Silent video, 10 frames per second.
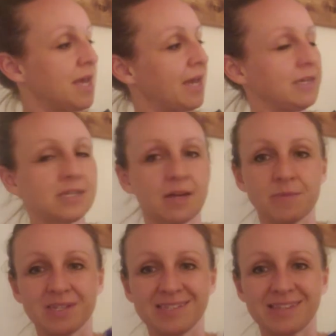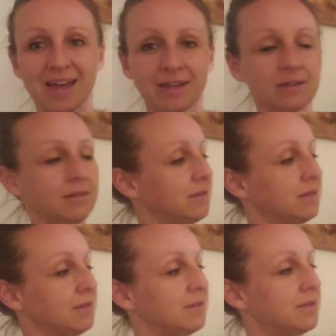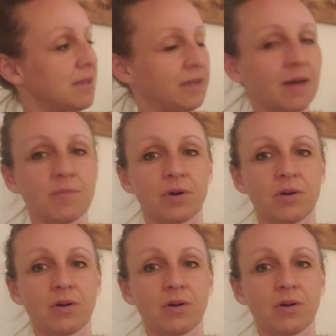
anytime the sign and the number